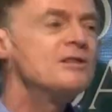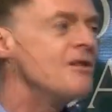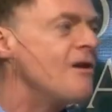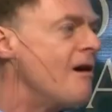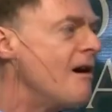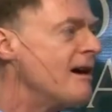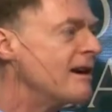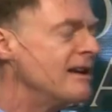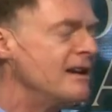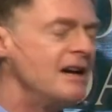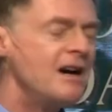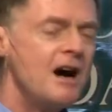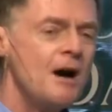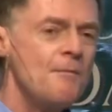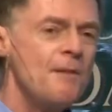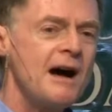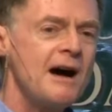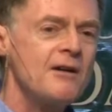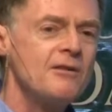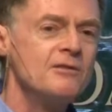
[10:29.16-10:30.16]
talking
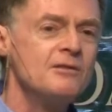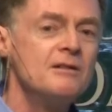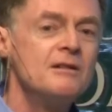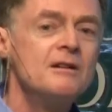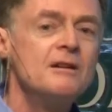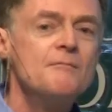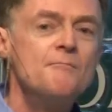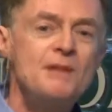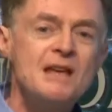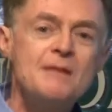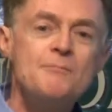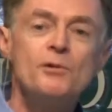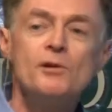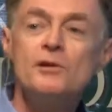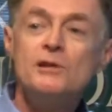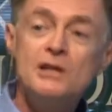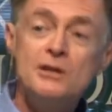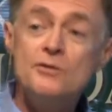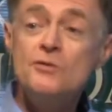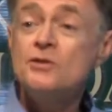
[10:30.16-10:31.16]
about
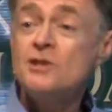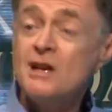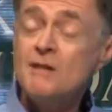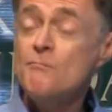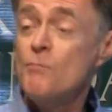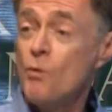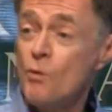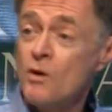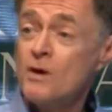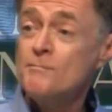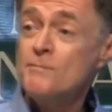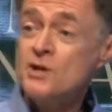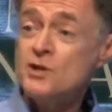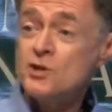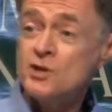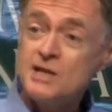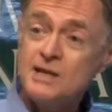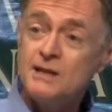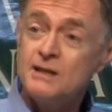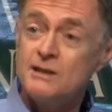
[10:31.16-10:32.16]
people using more
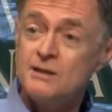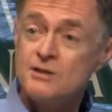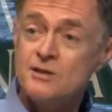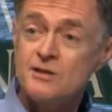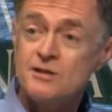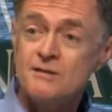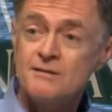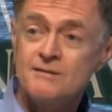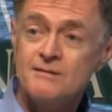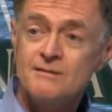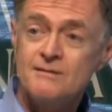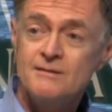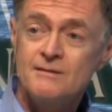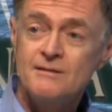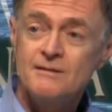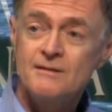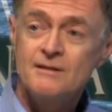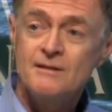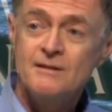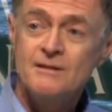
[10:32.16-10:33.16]
machines
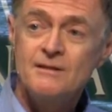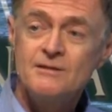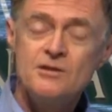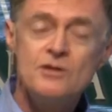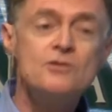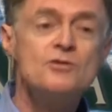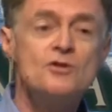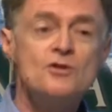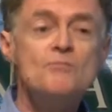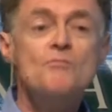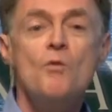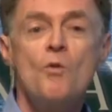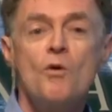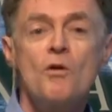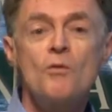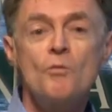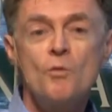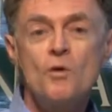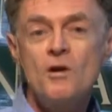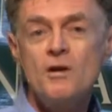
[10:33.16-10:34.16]
to do
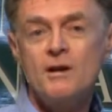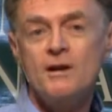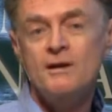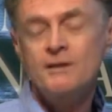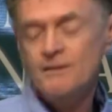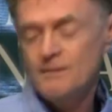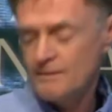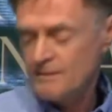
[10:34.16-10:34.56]
more work.